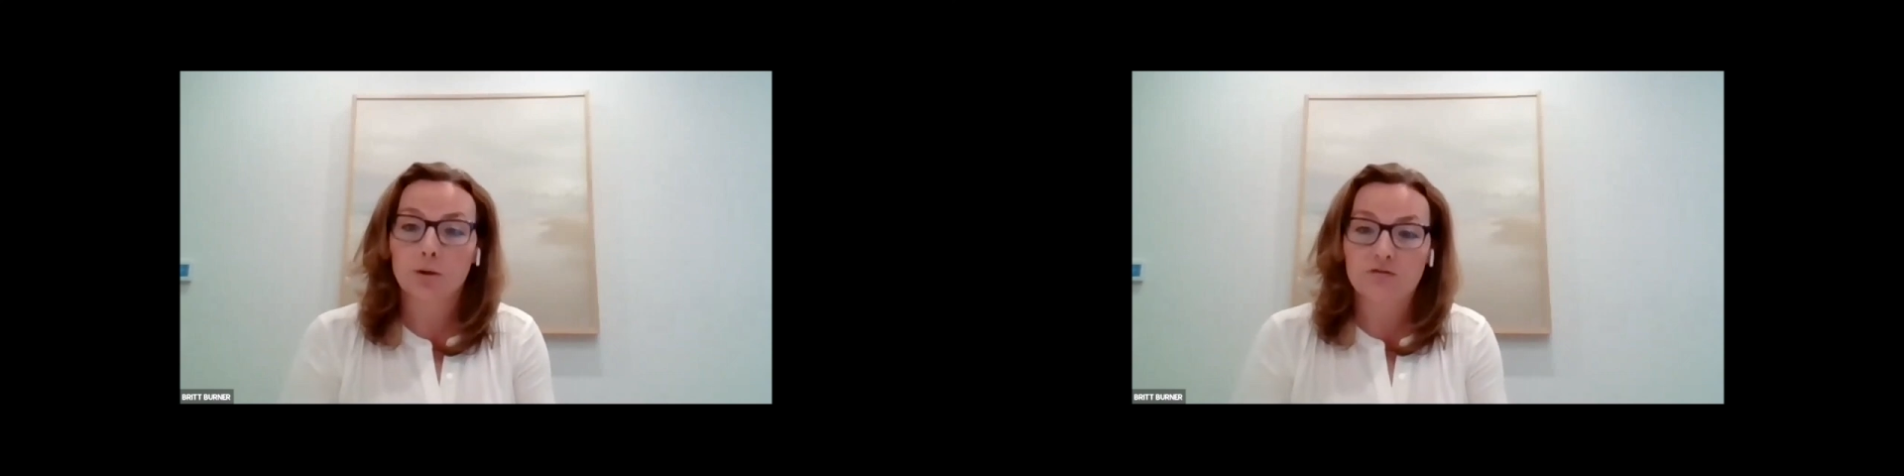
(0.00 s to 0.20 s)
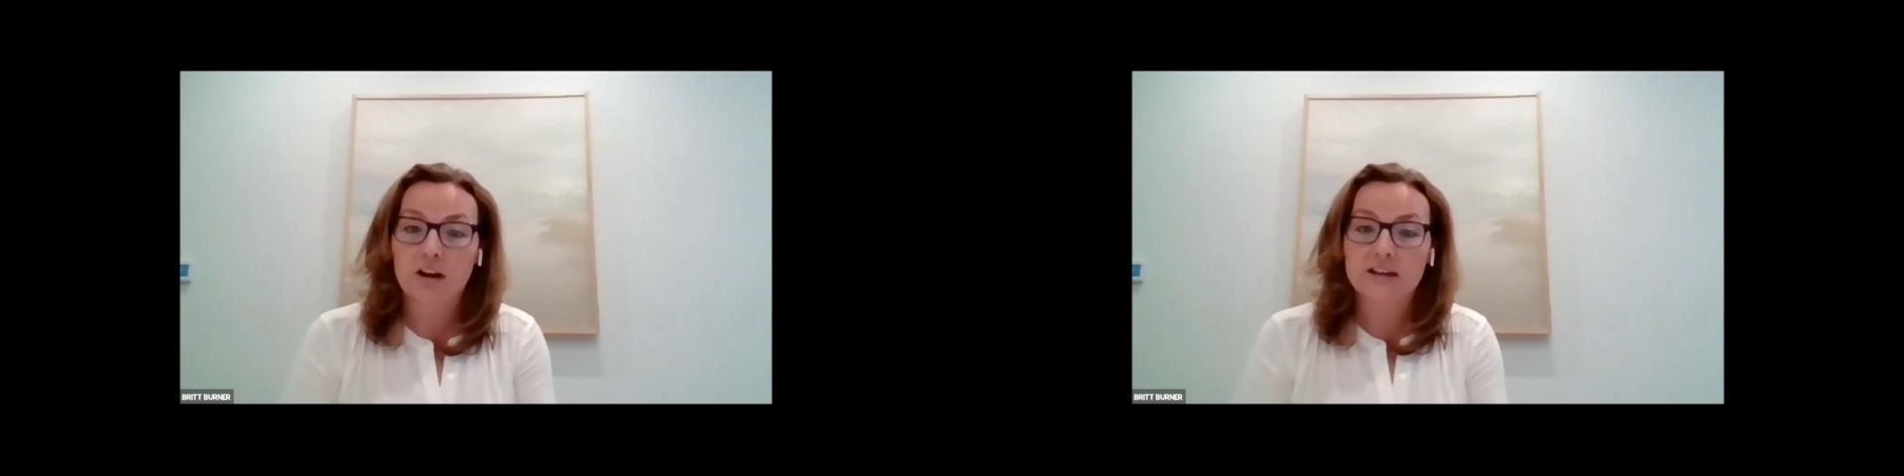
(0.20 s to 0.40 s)

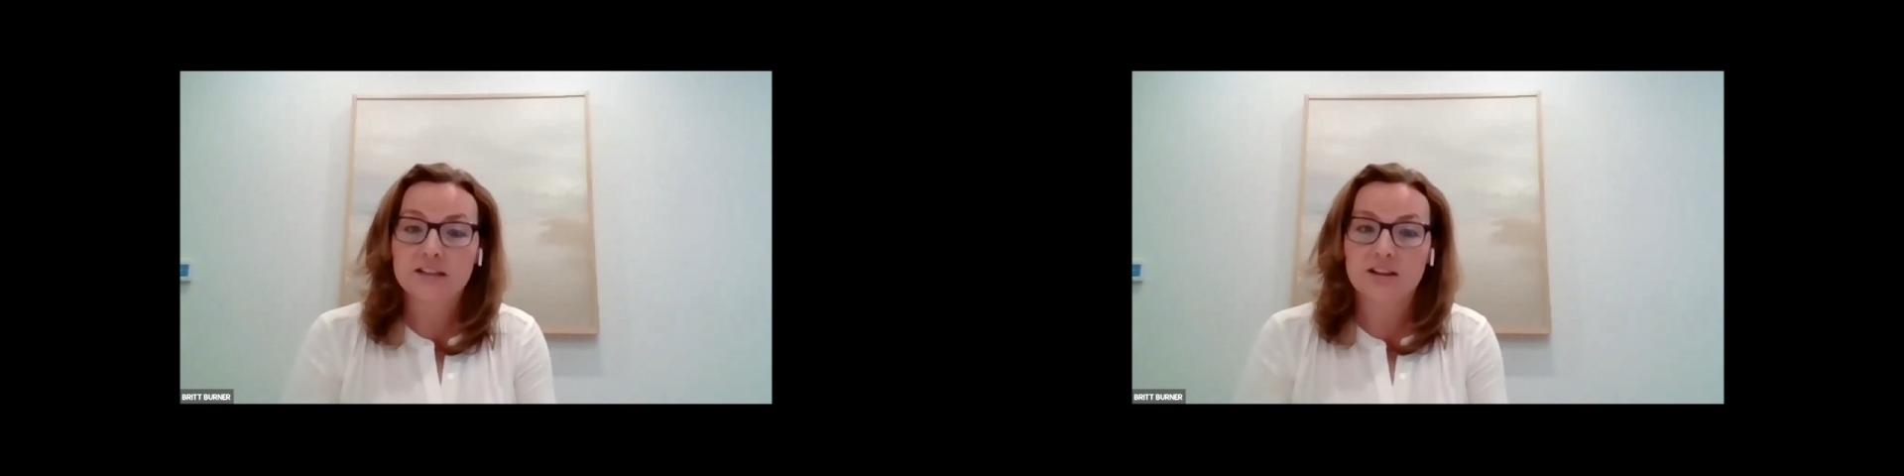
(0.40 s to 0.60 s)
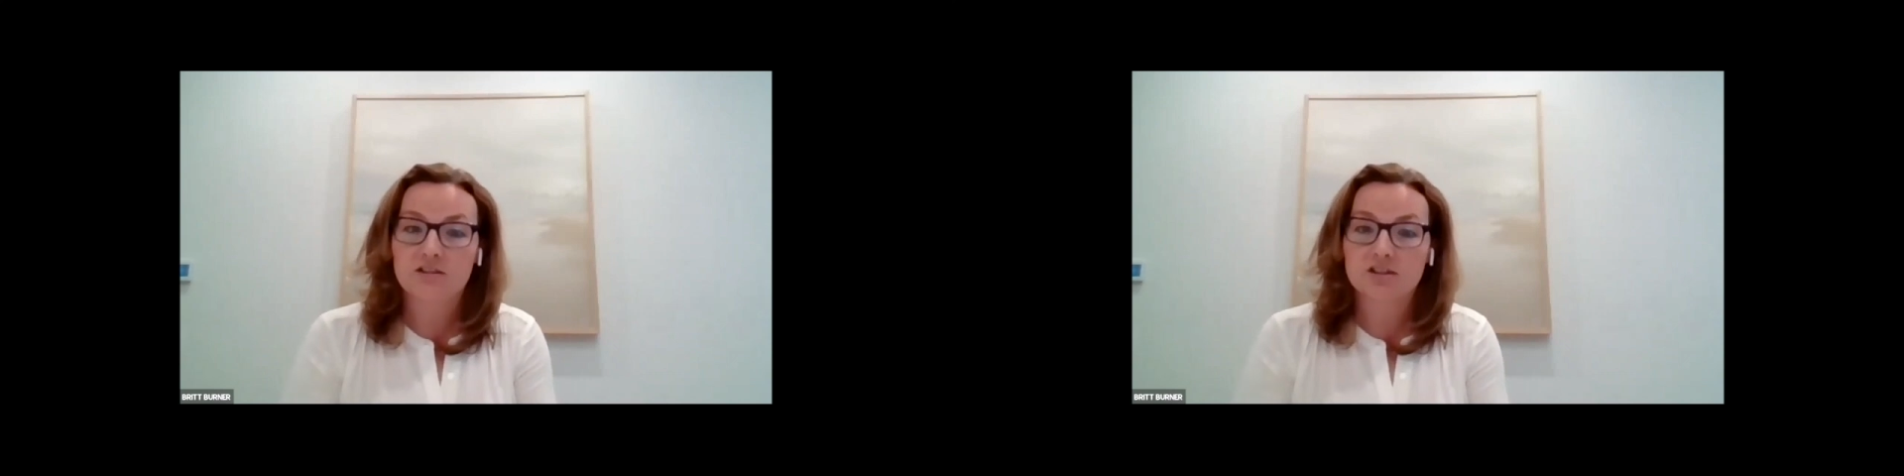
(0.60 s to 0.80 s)
upload
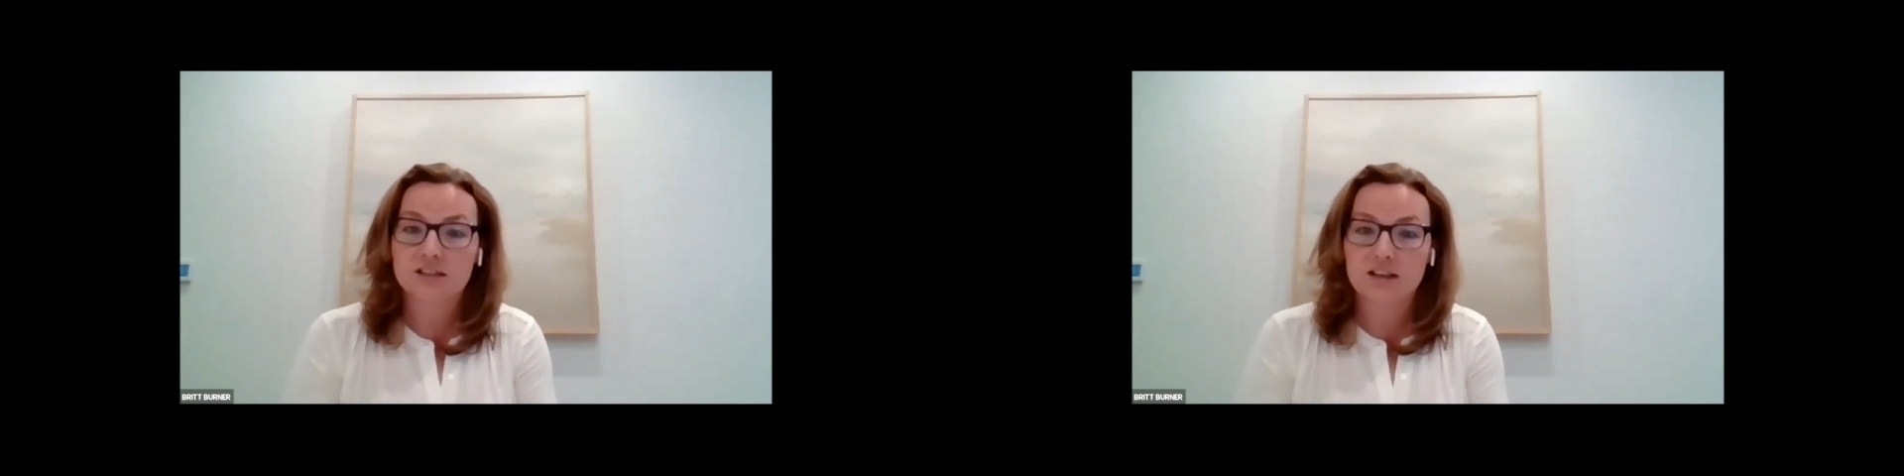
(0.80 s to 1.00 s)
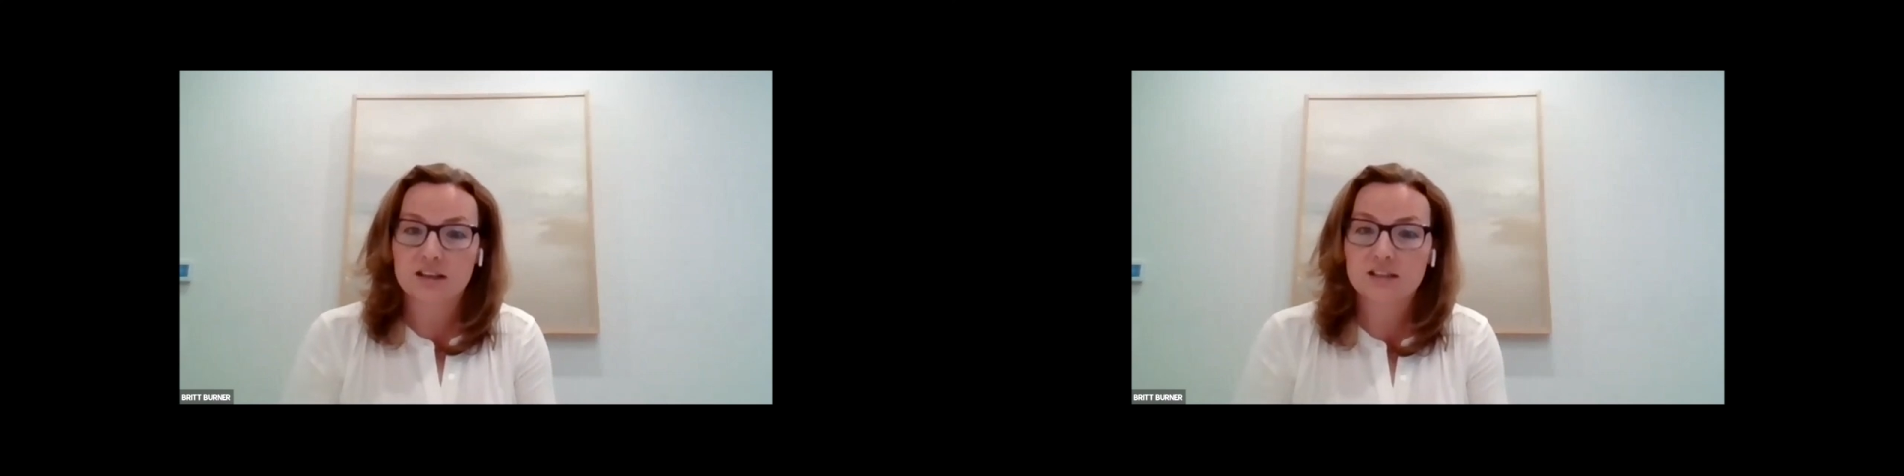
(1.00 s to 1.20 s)
it right
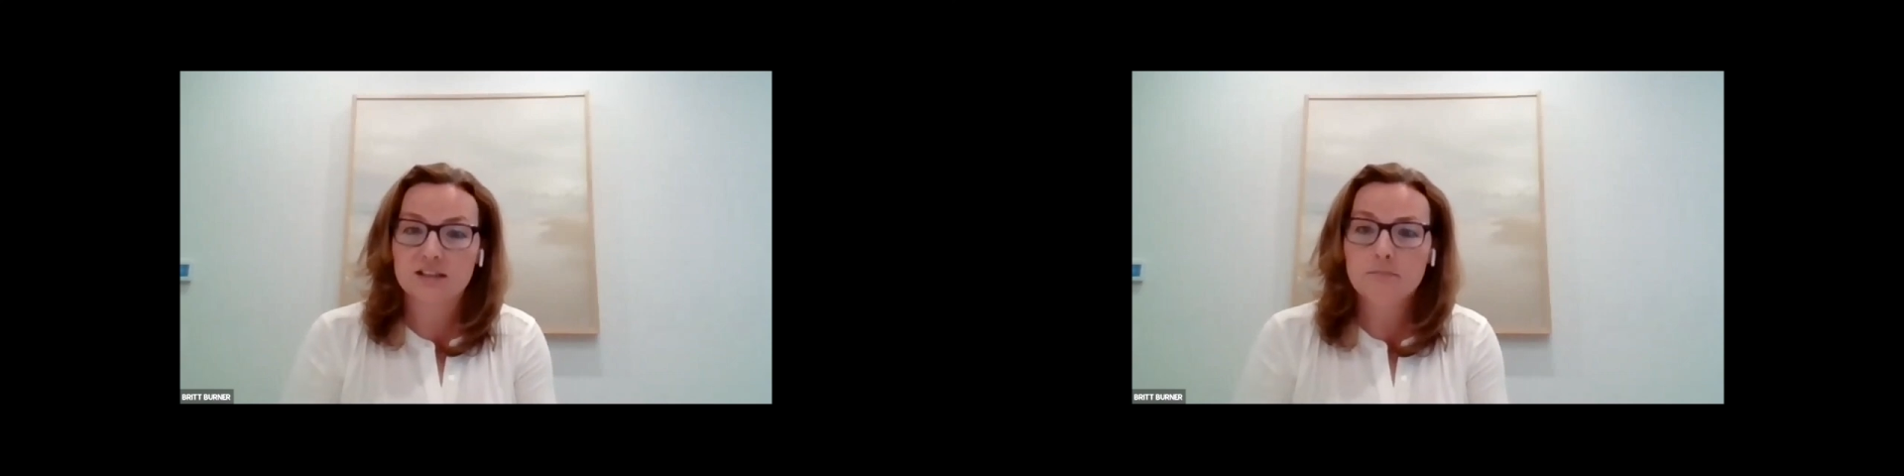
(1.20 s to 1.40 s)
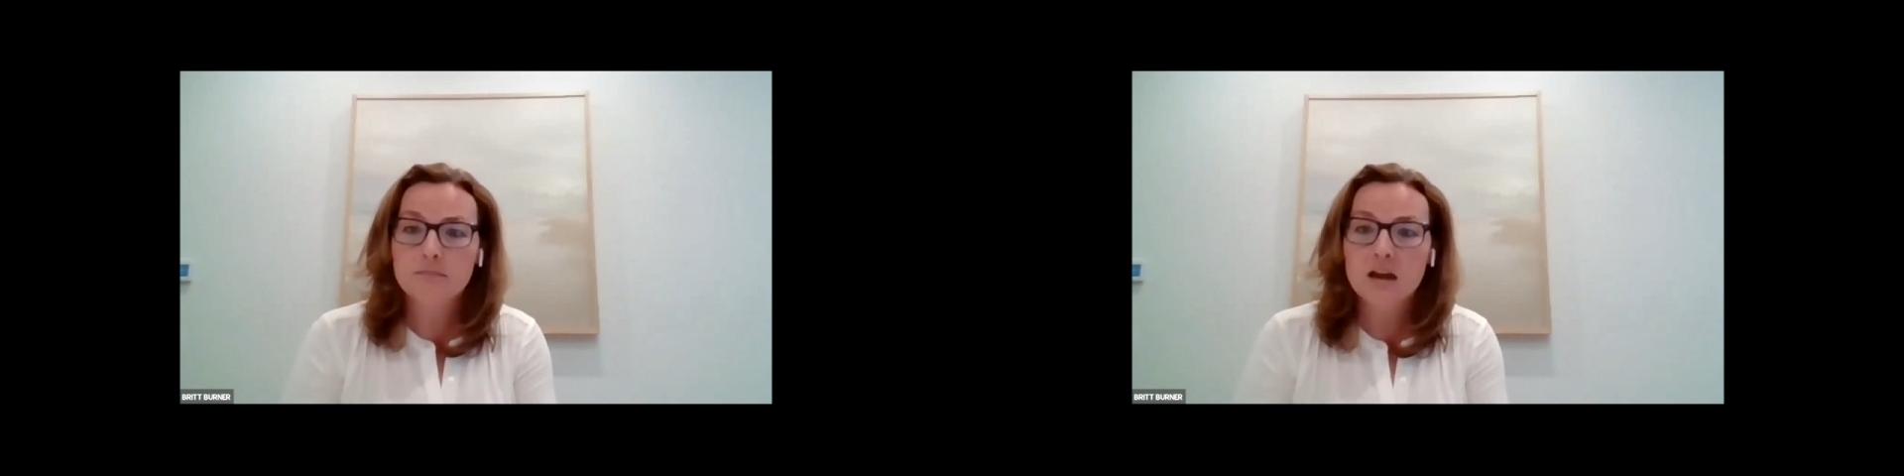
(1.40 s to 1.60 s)
to their
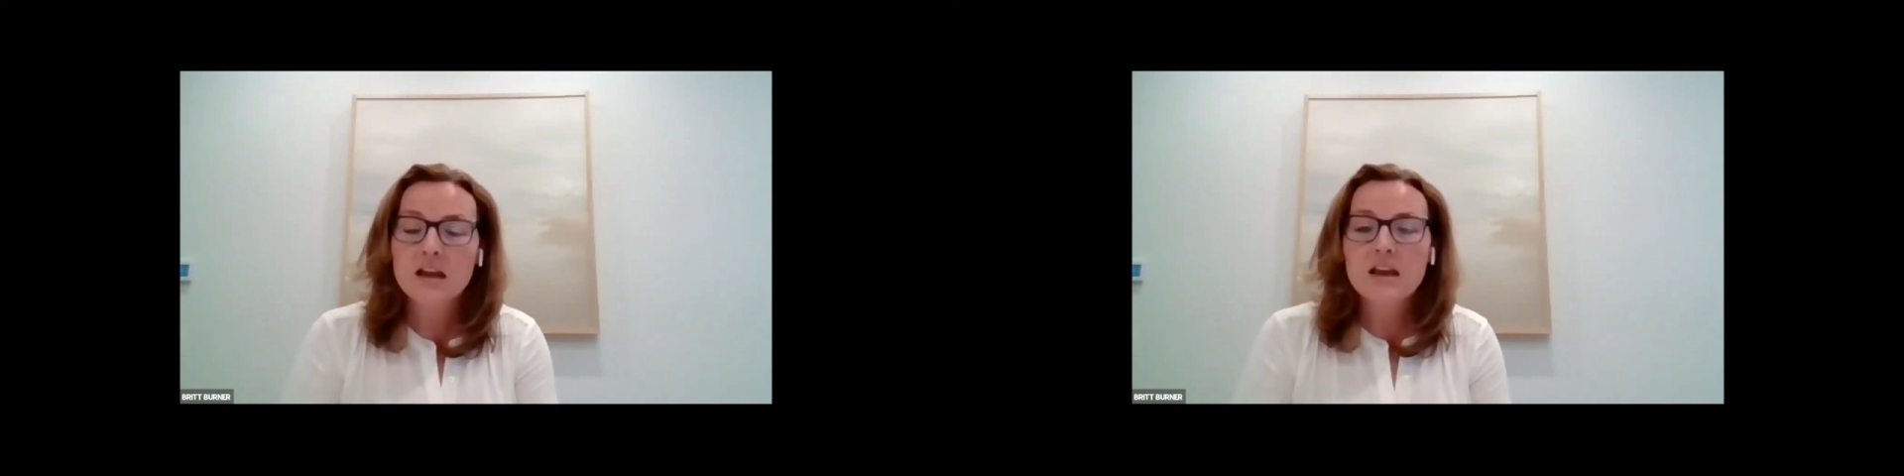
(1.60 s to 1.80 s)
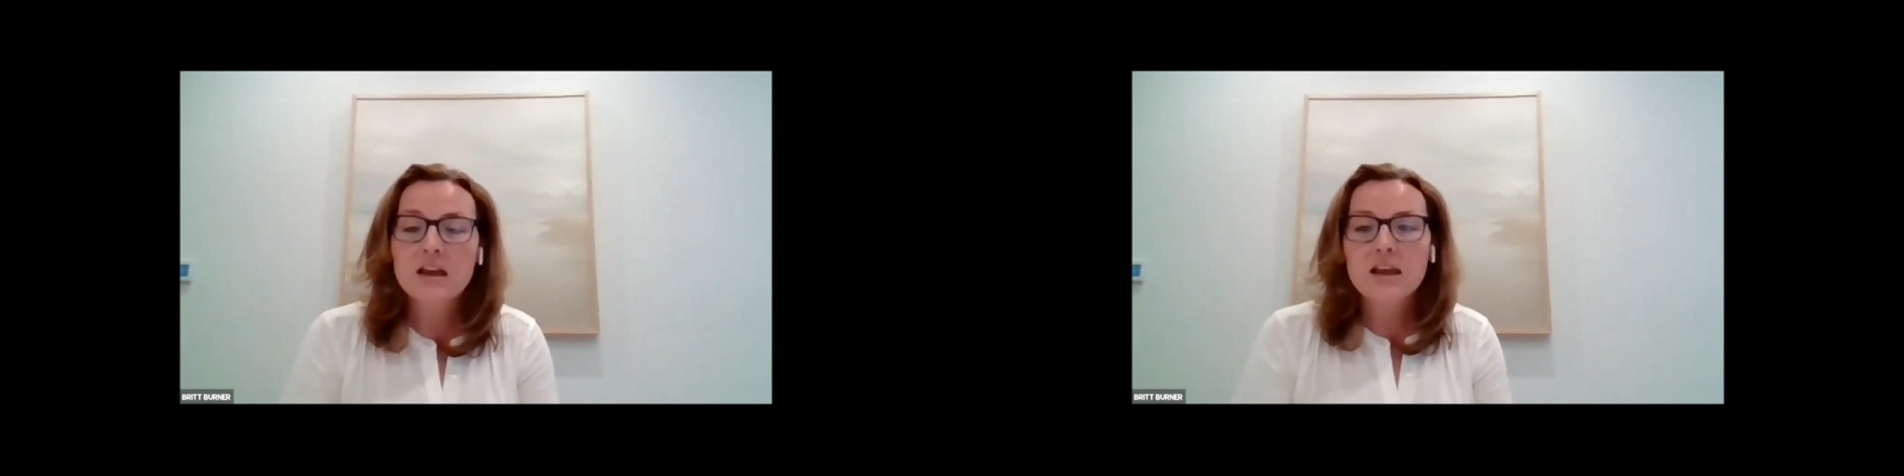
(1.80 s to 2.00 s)

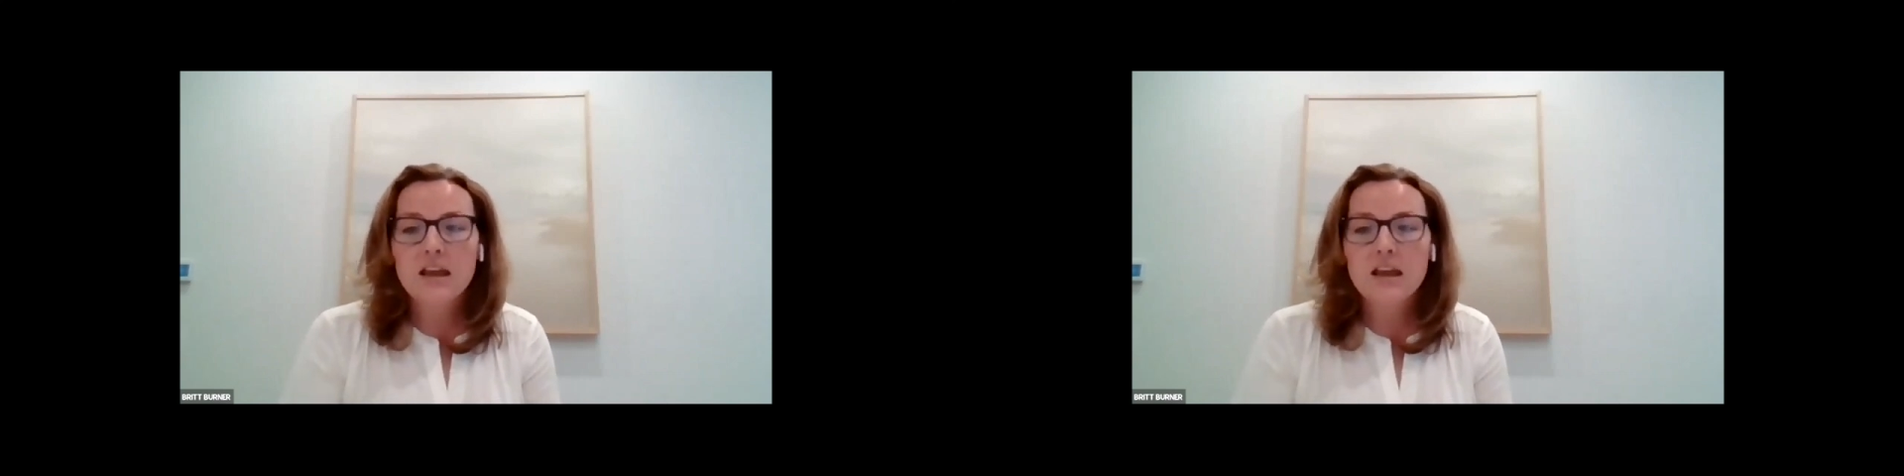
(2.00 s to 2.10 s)
system.